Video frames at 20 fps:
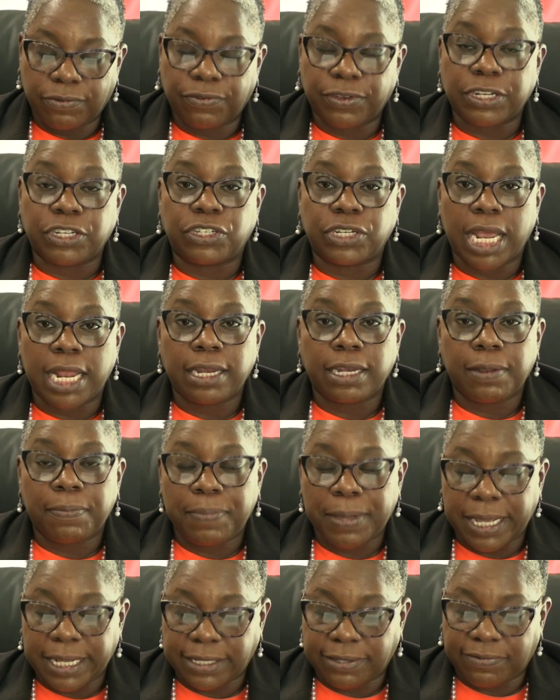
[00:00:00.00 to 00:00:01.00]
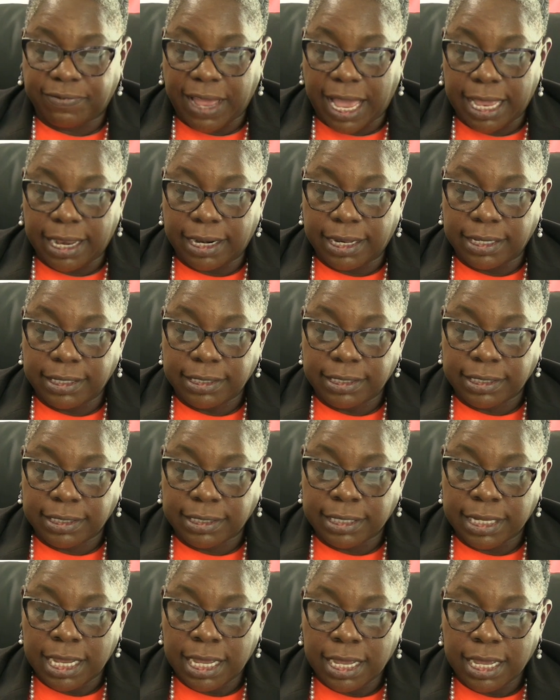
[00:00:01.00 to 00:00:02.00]
for gender-based
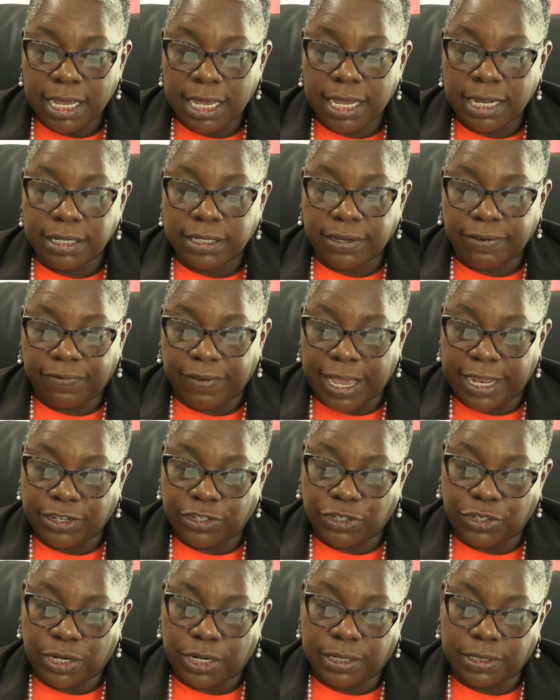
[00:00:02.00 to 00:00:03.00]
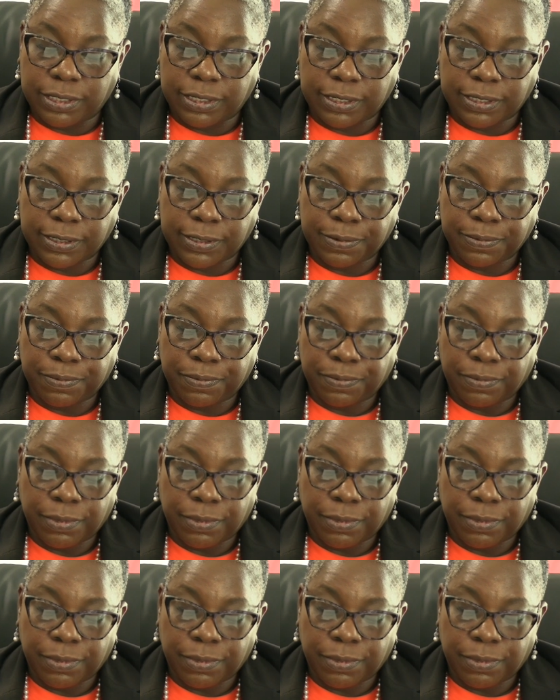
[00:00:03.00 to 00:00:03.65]
violence interventions.